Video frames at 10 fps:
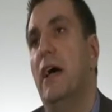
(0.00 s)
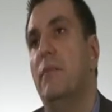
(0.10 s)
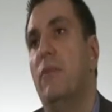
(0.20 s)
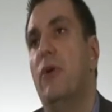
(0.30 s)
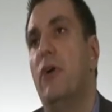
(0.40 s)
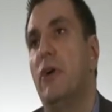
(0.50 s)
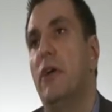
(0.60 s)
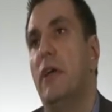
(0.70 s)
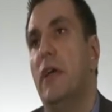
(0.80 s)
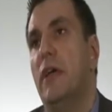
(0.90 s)
more
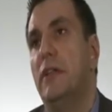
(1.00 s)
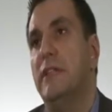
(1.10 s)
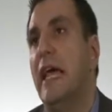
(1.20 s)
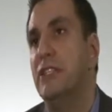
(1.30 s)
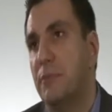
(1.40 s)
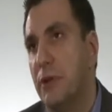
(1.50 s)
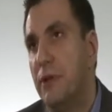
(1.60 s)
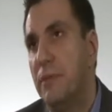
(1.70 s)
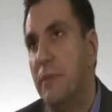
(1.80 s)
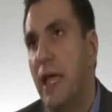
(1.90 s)

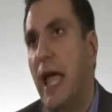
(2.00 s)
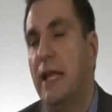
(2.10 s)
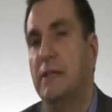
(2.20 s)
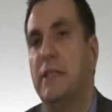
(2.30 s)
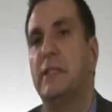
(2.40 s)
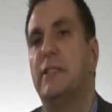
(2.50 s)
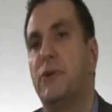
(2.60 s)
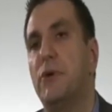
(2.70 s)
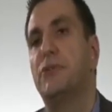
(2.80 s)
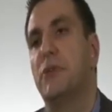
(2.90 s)
tangible, and this is
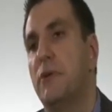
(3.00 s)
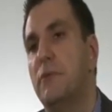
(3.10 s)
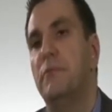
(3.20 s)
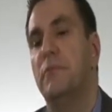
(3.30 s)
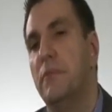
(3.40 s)
also